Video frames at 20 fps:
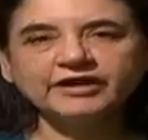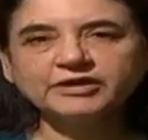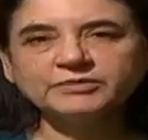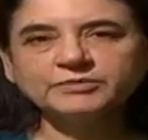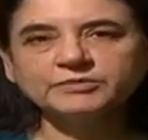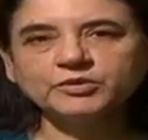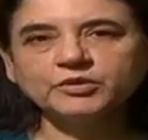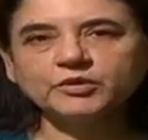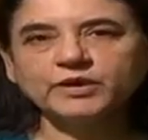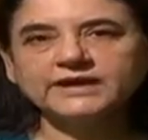very
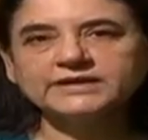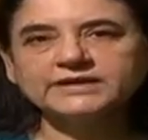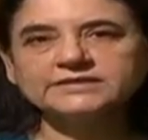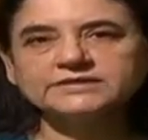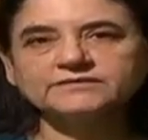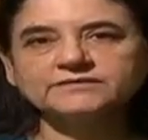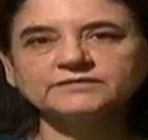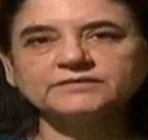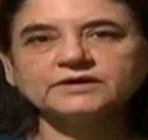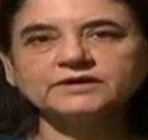
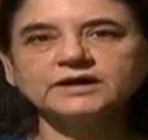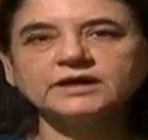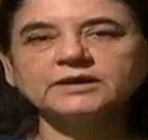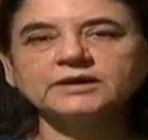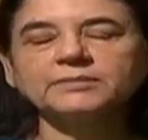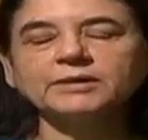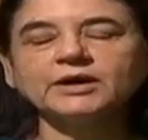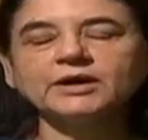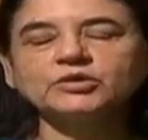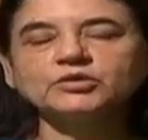proactive
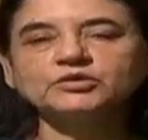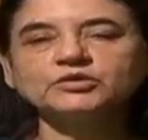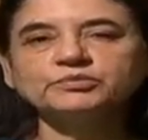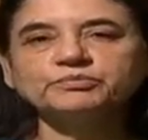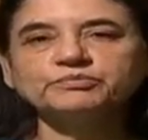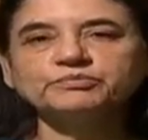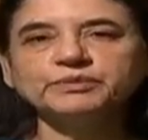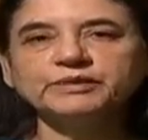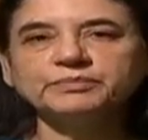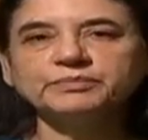about
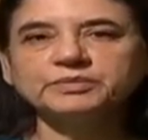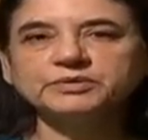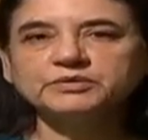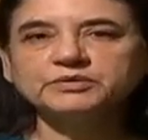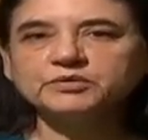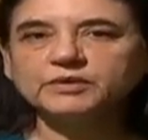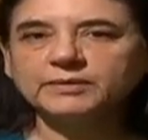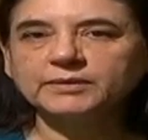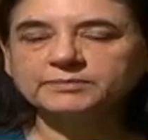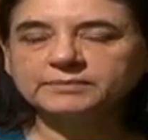people
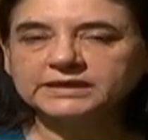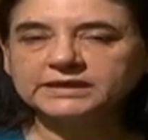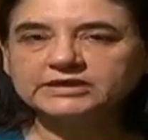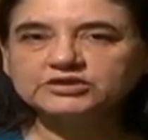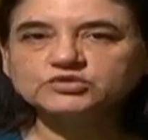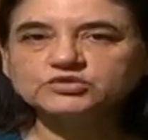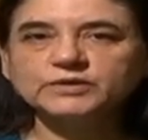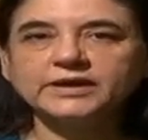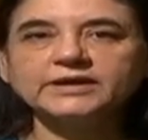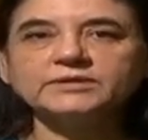who are
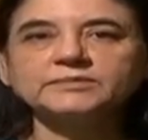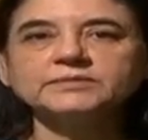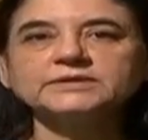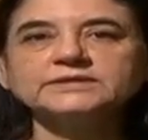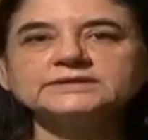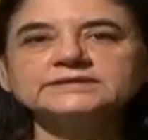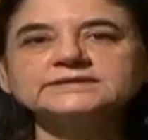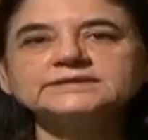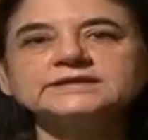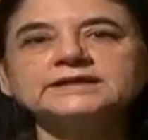mean to
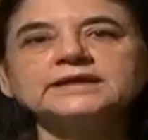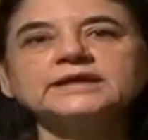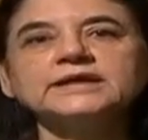animals.